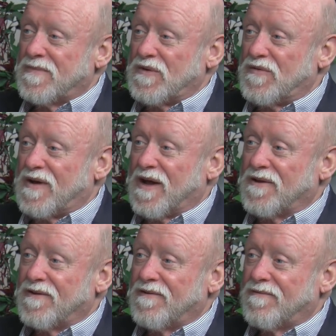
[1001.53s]
you've
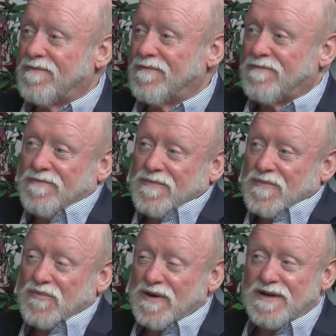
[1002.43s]
got
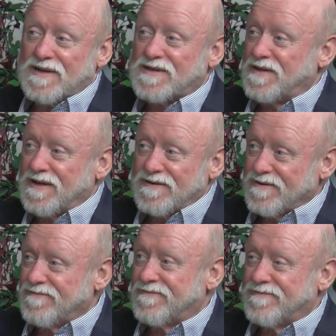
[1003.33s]
three
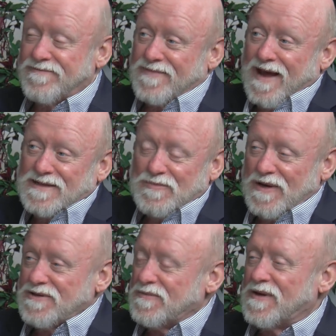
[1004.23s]
distinct
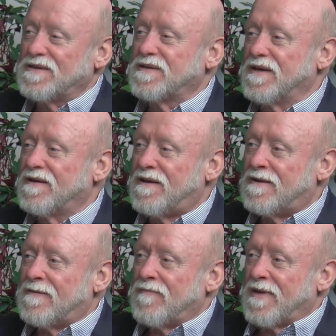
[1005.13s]
aspects, you might say. Yeah.